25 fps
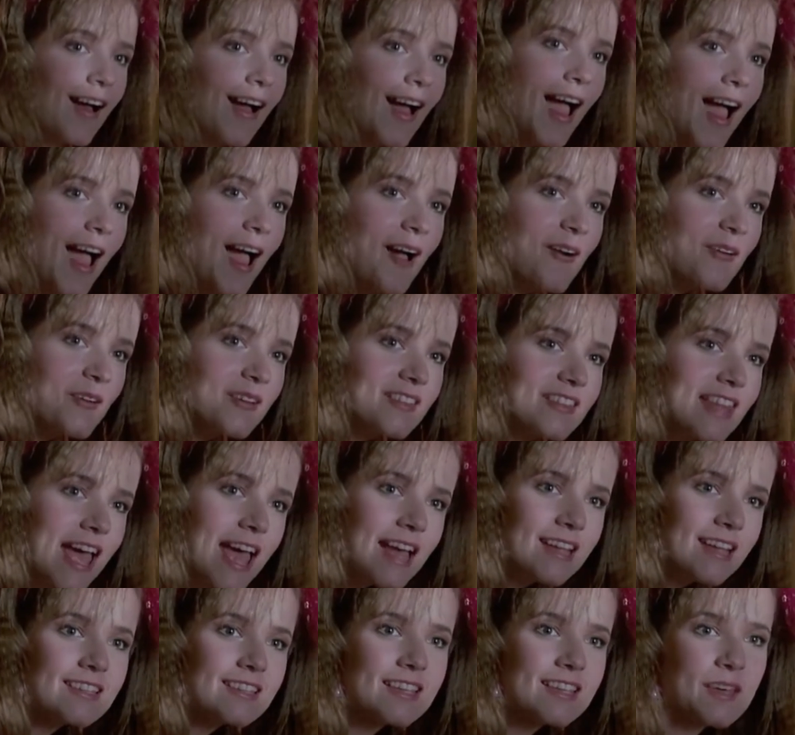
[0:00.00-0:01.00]
say, the
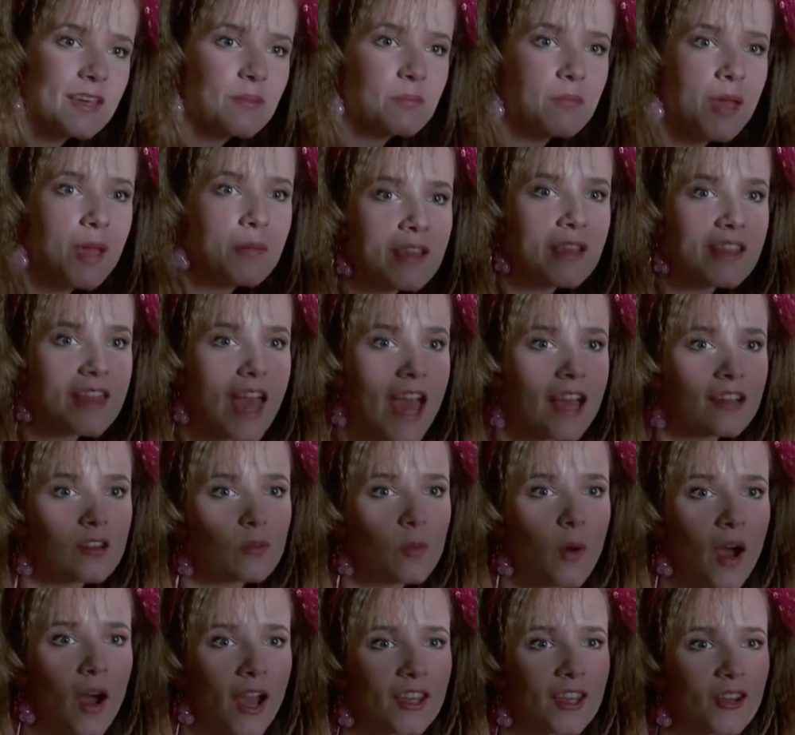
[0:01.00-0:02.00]
sets,
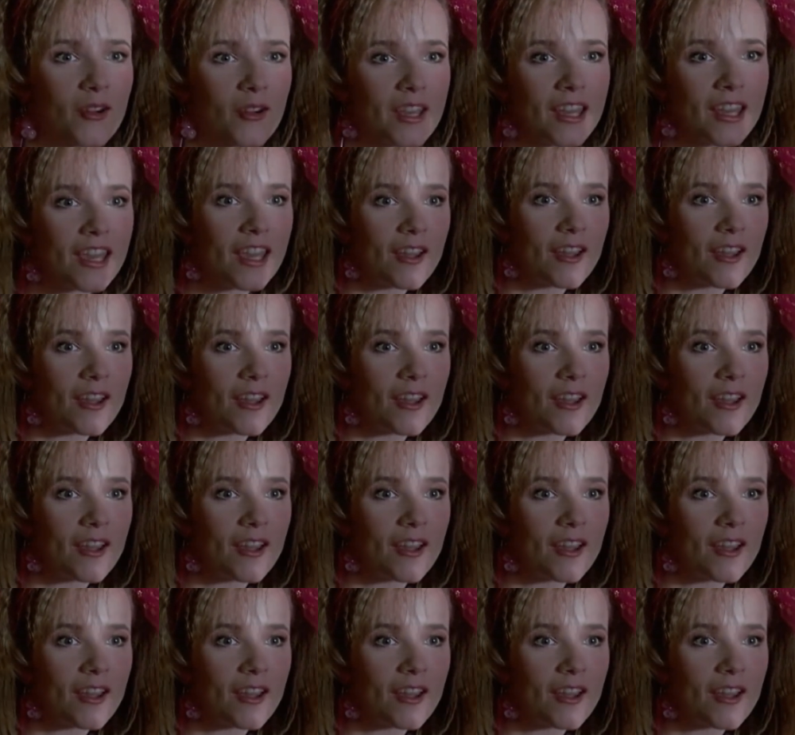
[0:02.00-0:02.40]
there's loads